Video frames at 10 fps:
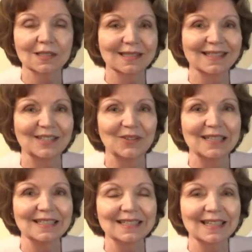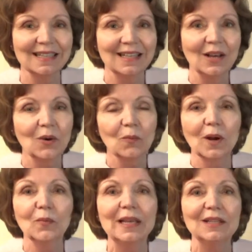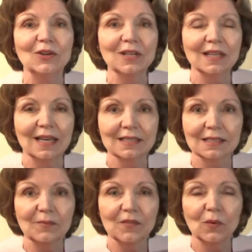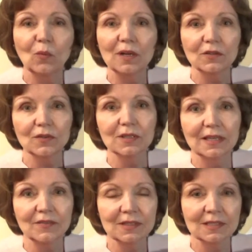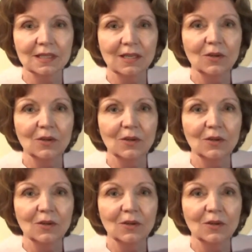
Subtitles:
series, where we look at some of the wonderful gifts